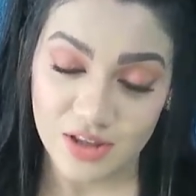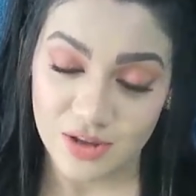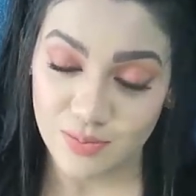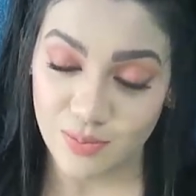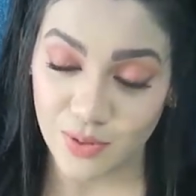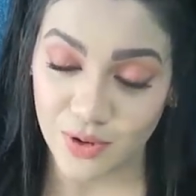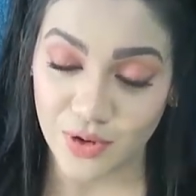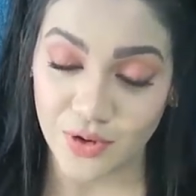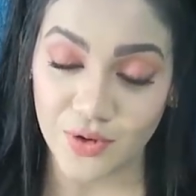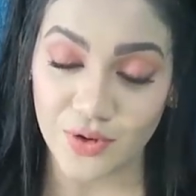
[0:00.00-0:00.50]

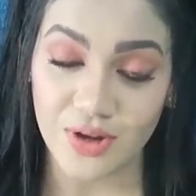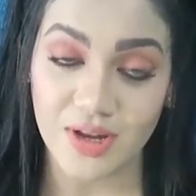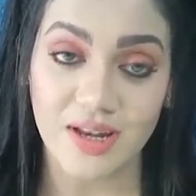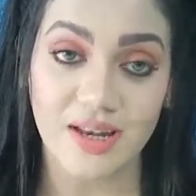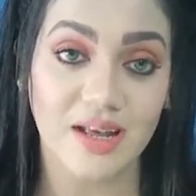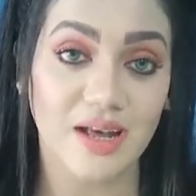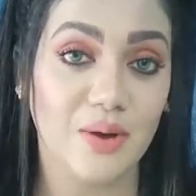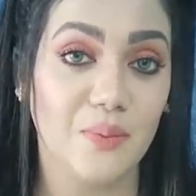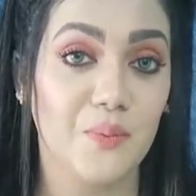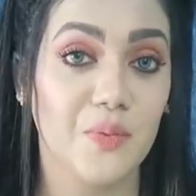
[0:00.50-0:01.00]

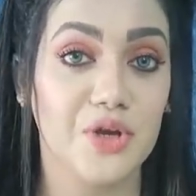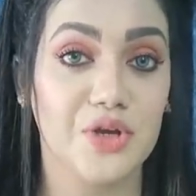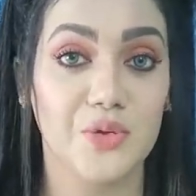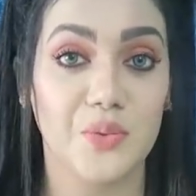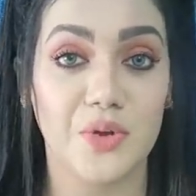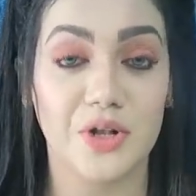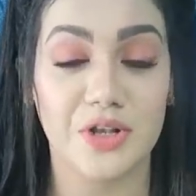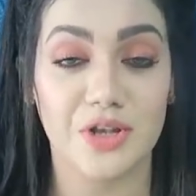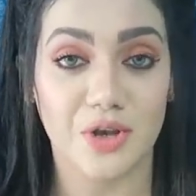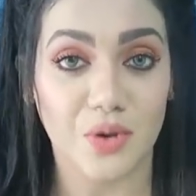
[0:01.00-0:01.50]
spirulina, which
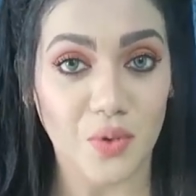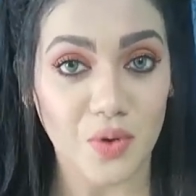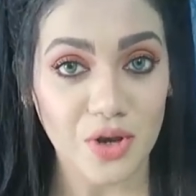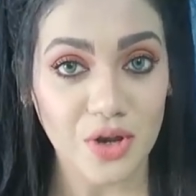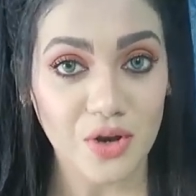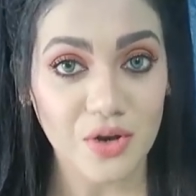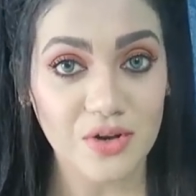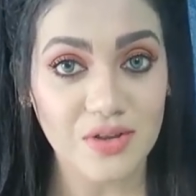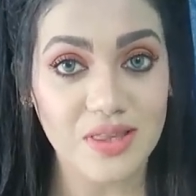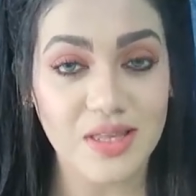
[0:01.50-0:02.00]
will tone
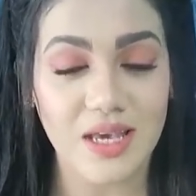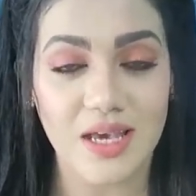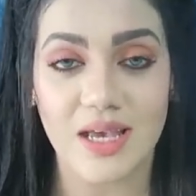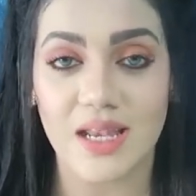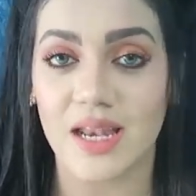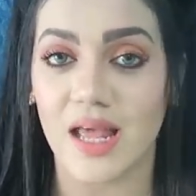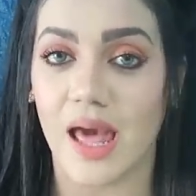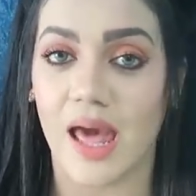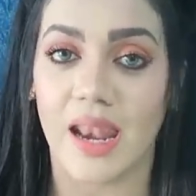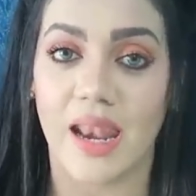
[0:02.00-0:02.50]
your
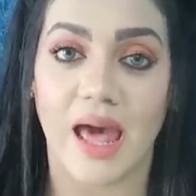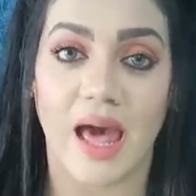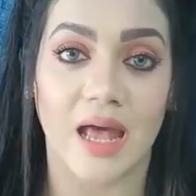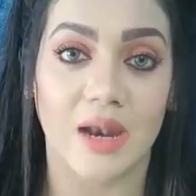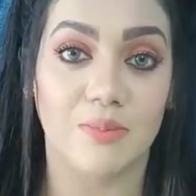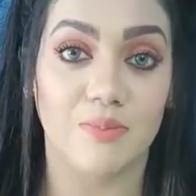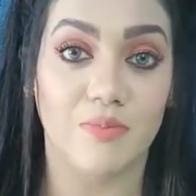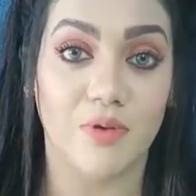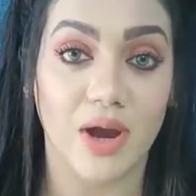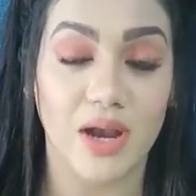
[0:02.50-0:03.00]
skin and
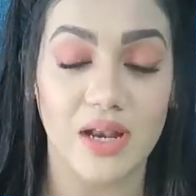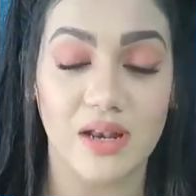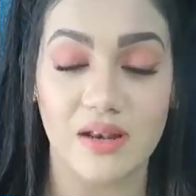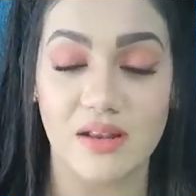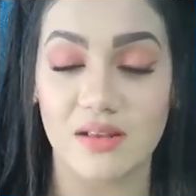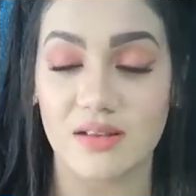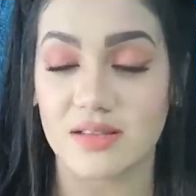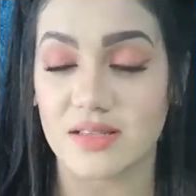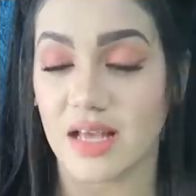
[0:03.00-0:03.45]
add brightness.